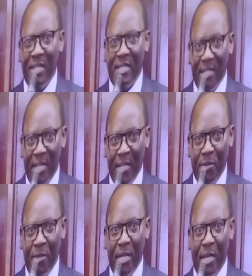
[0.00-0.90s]
to
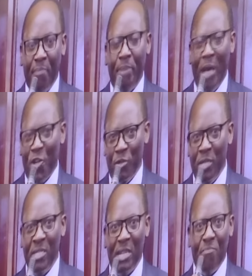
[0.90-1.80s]
the passionate
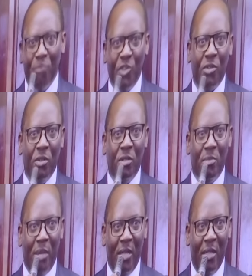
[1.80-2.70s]
submissions by the
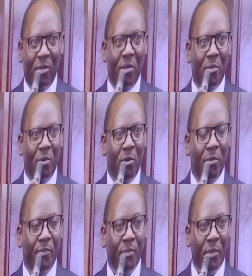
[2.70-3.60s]
Honorable
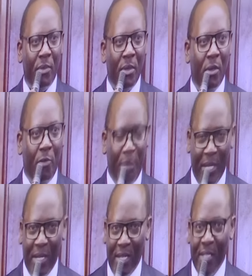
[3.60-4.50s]
Opendi
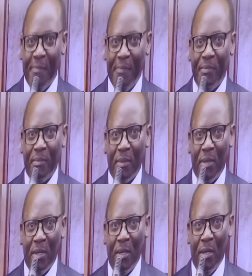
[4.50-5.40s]

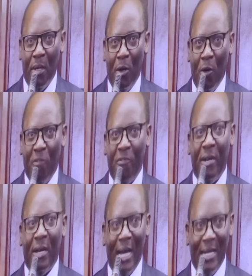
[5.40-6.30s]
over her
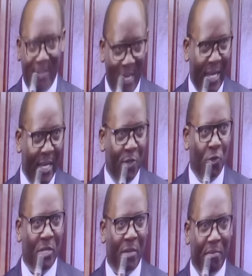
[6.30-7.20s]
desire to submit